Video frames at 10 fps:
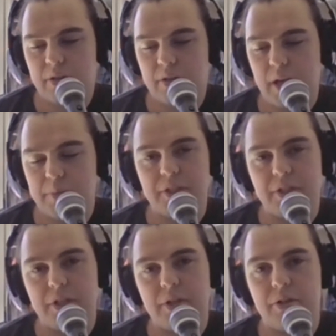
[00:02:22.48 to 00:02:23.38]
kept in
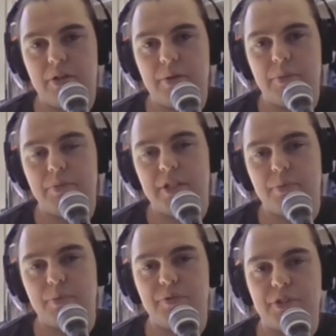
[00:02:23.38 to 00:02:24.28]
the
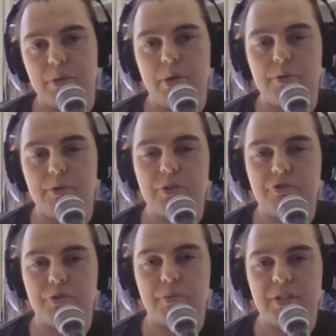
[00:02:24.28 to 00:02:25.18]
data privacy bubble that
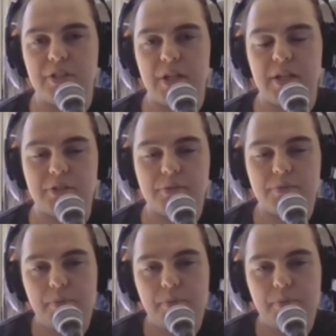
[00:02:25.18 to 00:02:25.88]
Street Manager has.